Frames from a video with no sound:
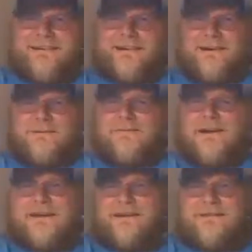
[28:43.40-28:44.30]
Um,
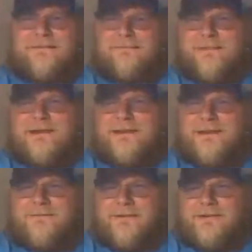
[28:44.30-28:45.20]
we did
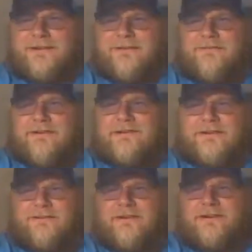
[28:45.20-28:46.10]
me First time
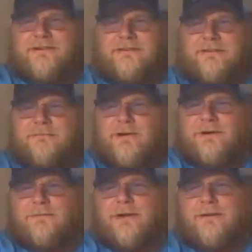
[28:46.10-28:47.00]
Fishing Adventures and
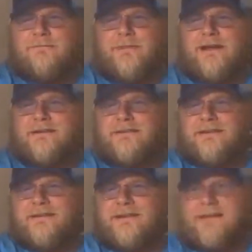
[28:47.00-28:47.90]
Poleman
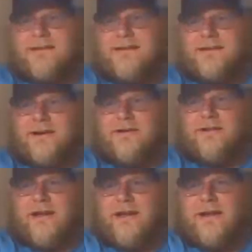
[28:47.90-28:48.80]
Bassin did a
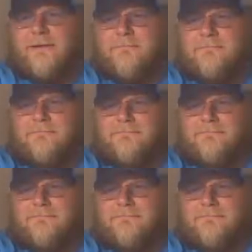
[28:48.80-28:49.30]
collab.